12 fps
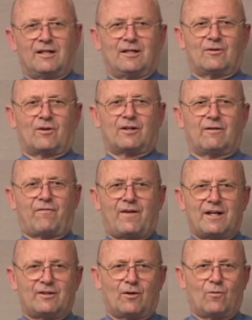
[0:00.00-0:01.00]
in order to
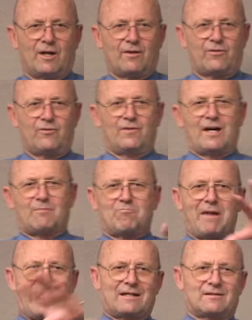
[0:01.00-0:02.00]
find our way through that
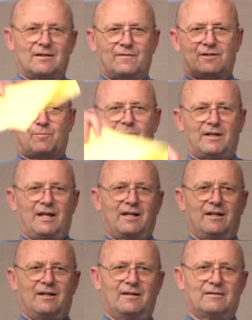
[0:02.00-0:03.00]
mass of
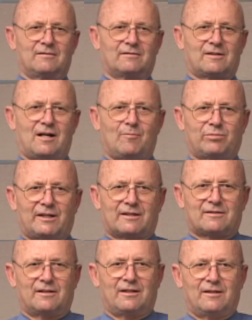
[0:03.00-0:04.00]
spaghetti and
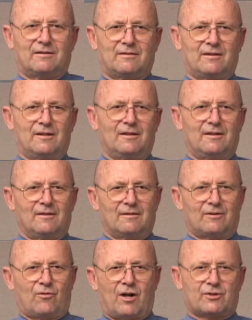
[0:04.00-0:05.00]
complexity and
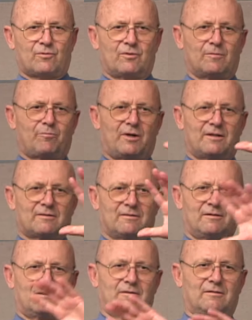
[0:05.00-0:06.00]
crossword
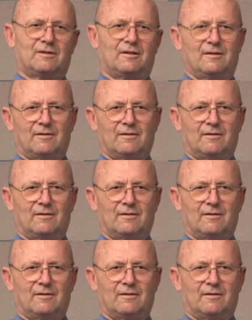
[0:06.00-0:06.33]
puzzle,